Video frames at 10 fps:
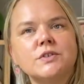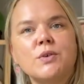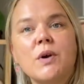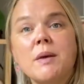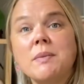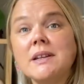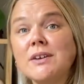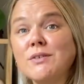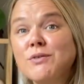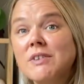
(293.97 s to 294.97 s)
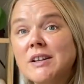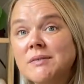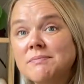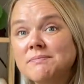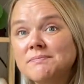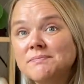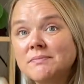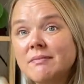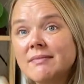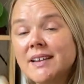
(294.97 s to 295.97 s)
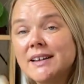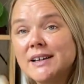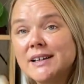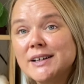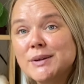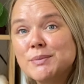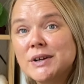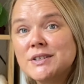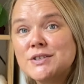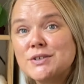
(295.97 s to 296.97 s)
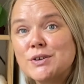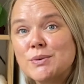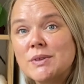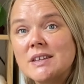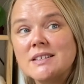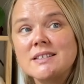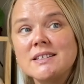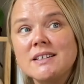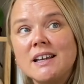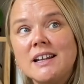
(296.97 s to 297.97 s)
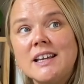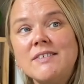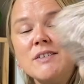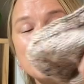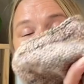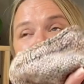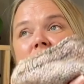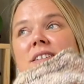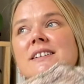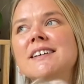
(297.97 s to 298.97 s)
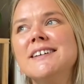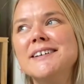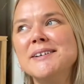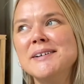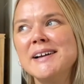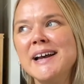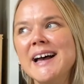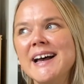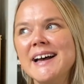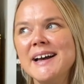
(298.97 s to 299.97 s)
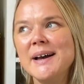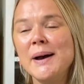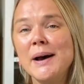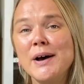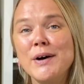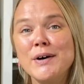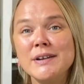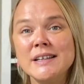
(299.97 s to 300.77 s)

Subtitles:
So I picked out green buttons to go with this, and I even posted on